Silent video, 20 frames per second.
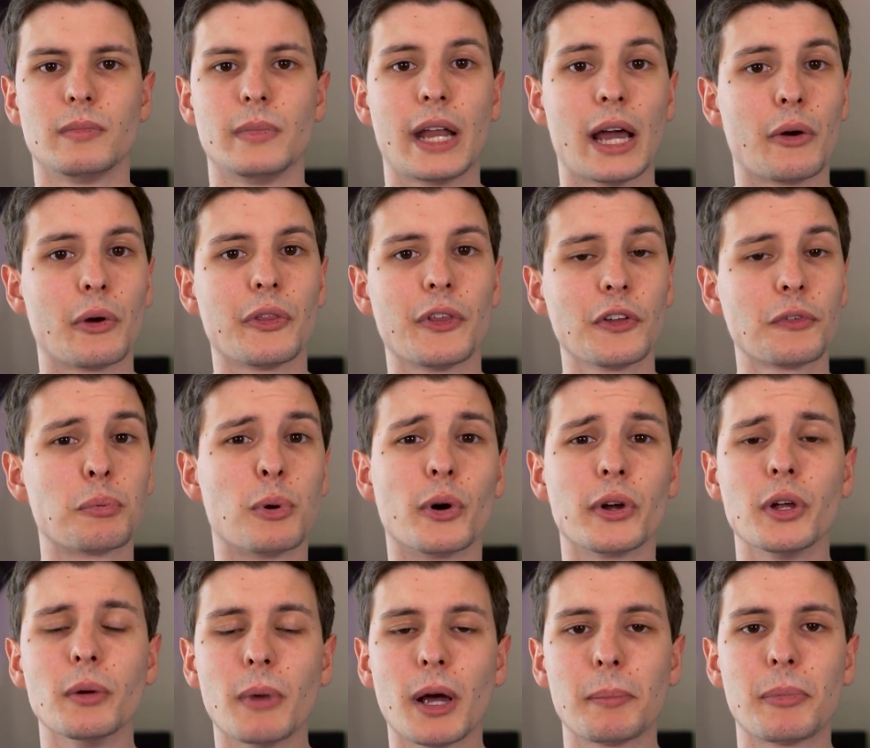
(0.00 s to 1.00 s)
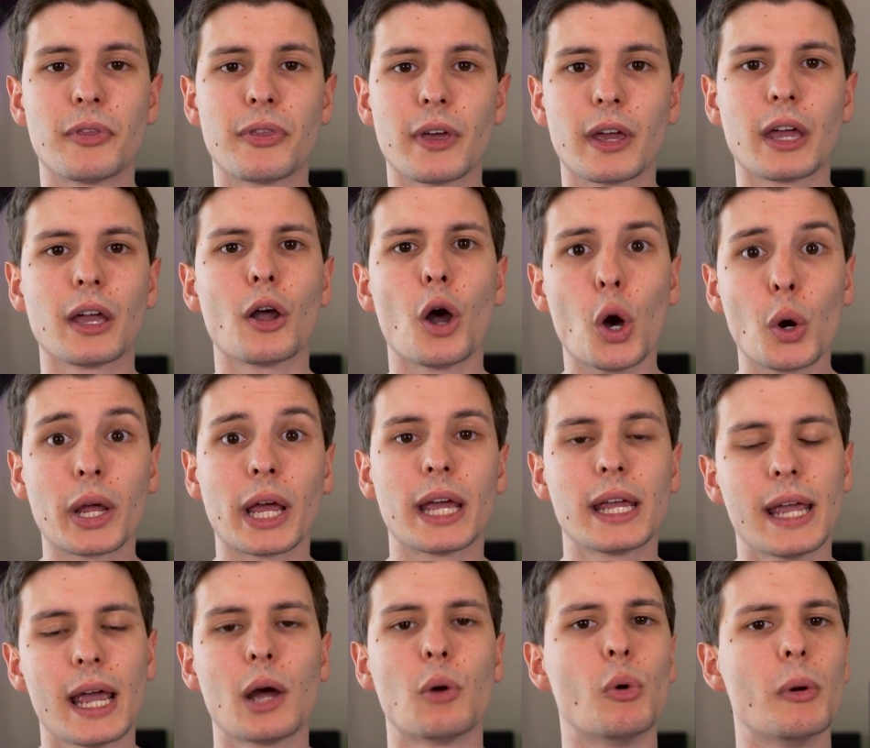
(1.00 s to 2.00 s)
Now at this point you might be thinking, okay,
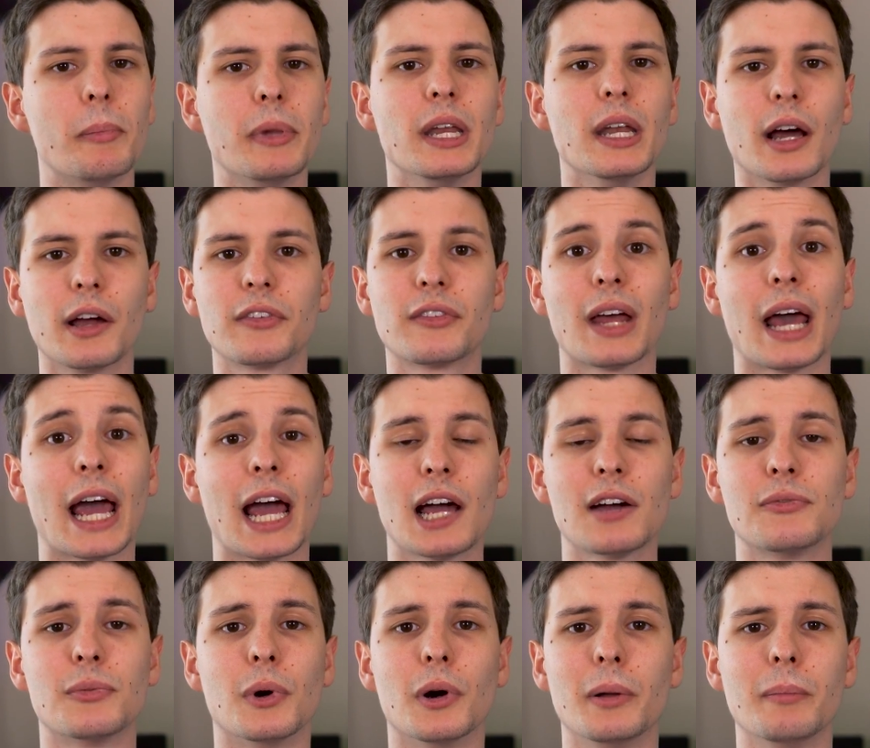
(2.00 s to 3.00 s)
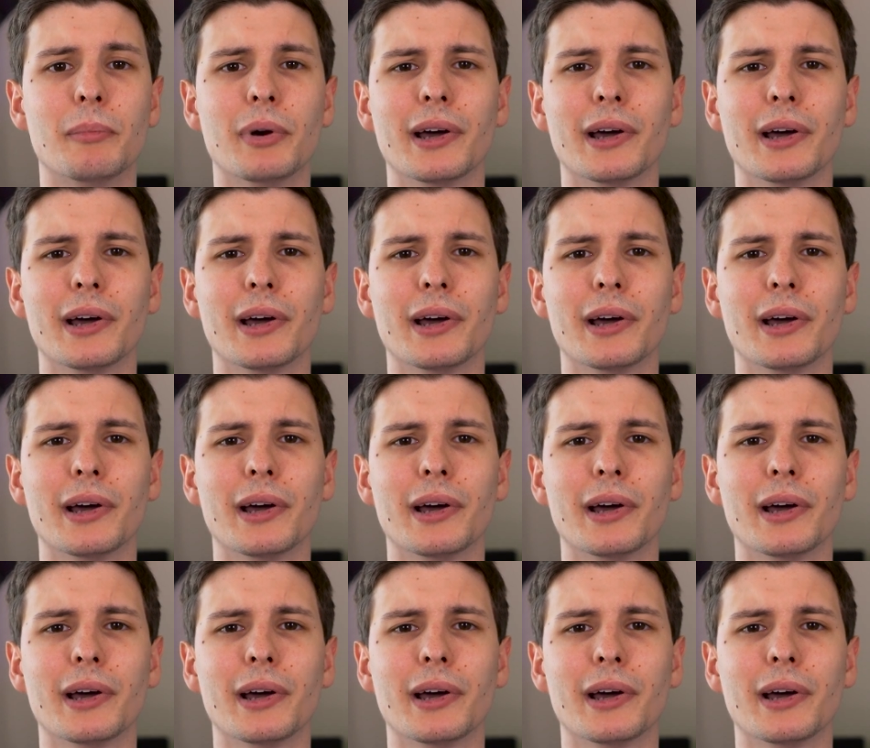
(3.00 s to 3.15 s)
yeah, it would be nice to have one,